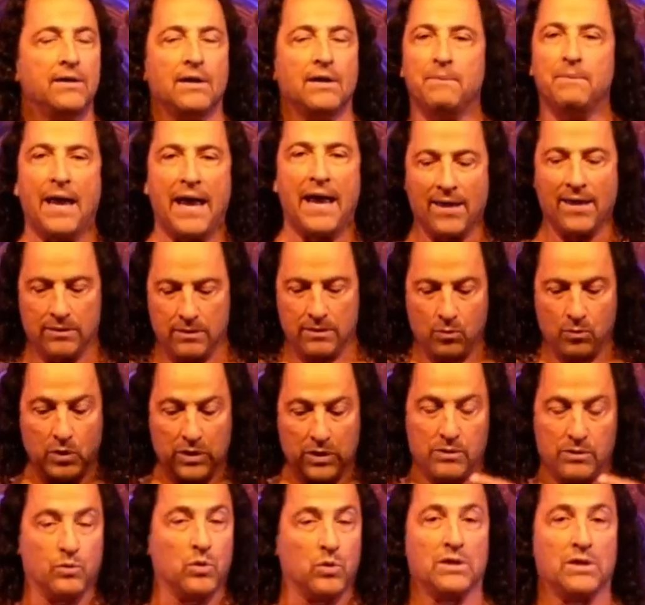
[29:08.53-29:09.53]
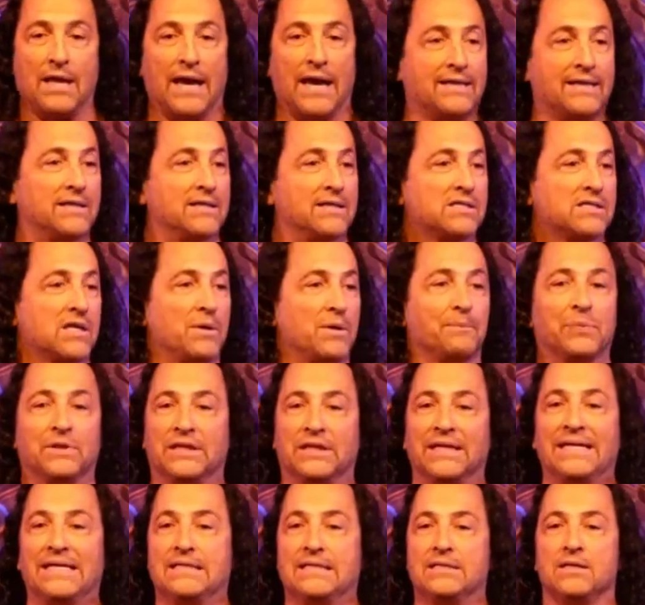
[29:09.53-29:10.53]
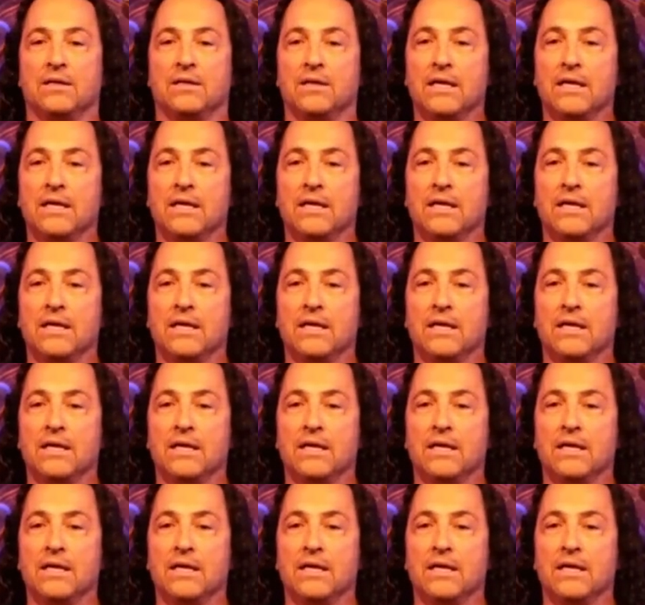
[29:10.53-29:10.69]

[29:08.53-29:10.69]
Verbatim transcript: Man, we're, we're like this complete